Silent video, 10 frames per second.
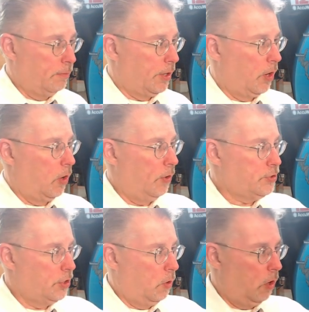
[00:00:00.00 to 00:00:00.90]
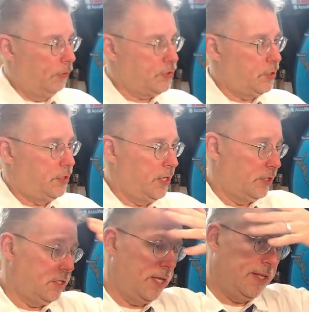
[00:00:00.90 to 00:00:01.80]
but it also, all this
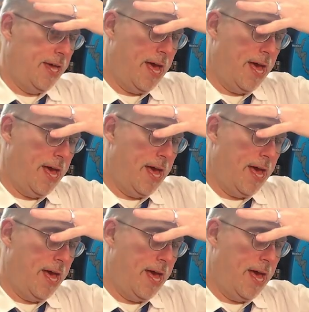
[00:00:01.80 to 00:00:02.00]
dust in the